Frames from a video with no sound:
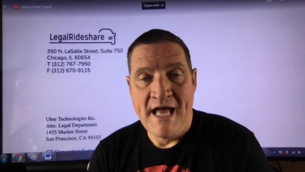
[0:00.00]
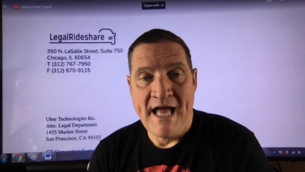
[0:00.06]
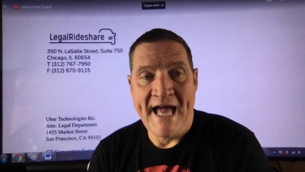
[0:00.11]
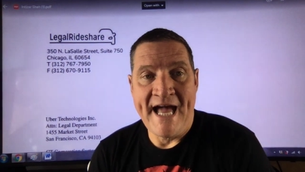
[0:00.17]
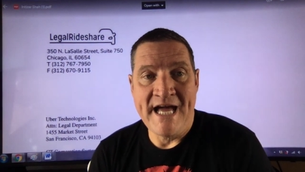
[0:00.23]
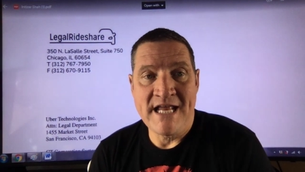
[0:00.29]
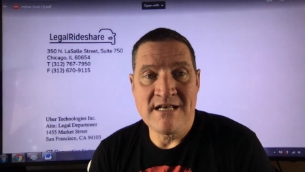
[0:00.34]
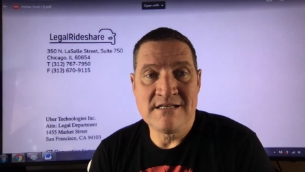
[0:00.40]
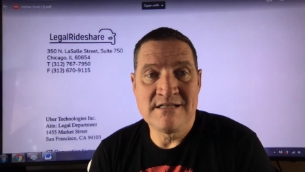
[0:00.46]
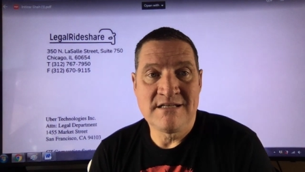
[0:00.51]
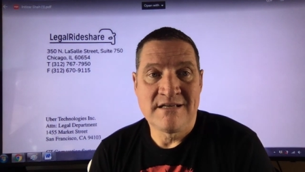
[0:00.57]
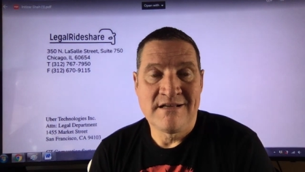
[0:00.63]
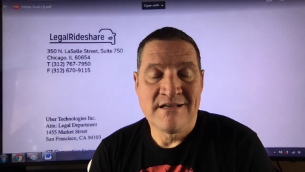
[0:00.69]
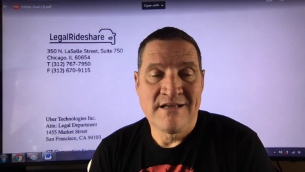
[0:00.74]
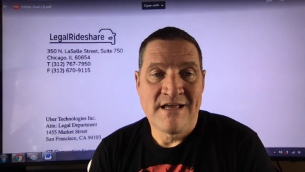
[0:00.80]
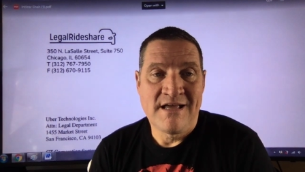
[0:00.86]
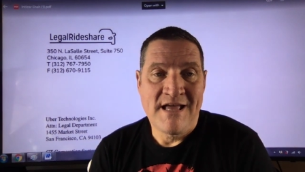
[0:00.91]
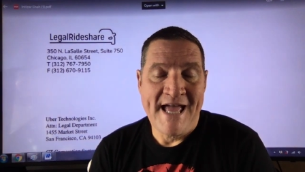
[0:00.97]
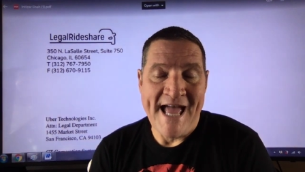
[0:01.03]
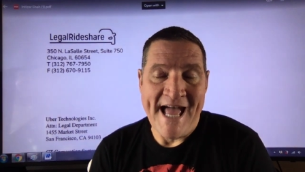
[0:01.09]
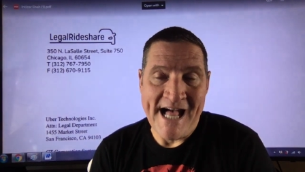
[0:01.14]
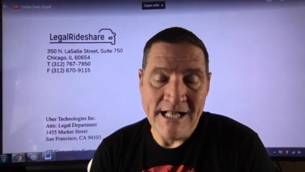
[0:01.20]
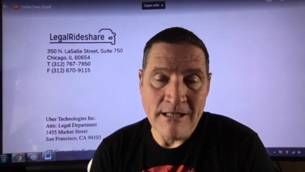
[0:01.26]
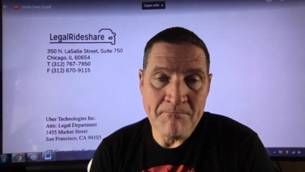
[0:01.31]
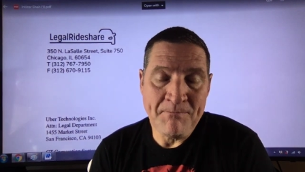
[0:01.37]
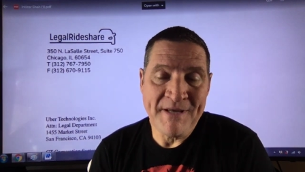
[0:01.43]
And
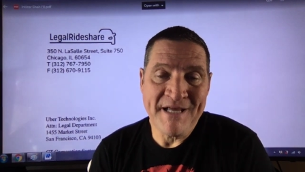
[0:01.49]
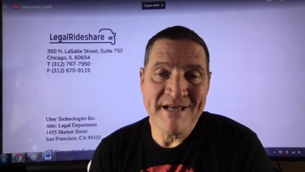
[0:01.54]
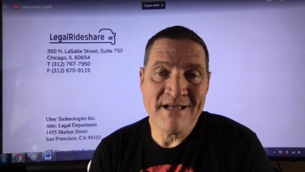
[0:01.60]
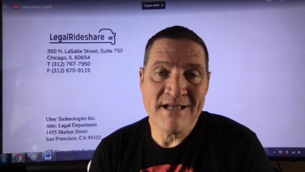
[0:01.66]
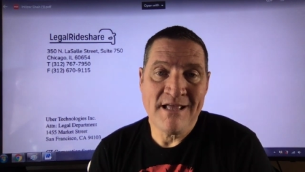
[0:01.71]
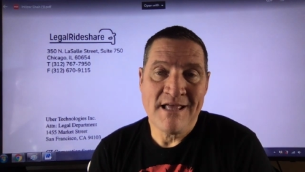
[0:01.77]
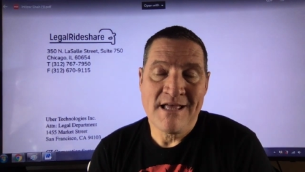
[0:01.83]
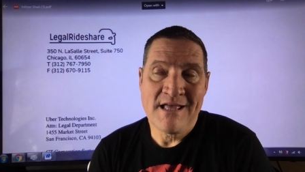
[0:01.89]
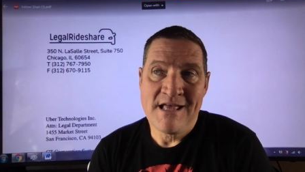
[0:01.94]
helping,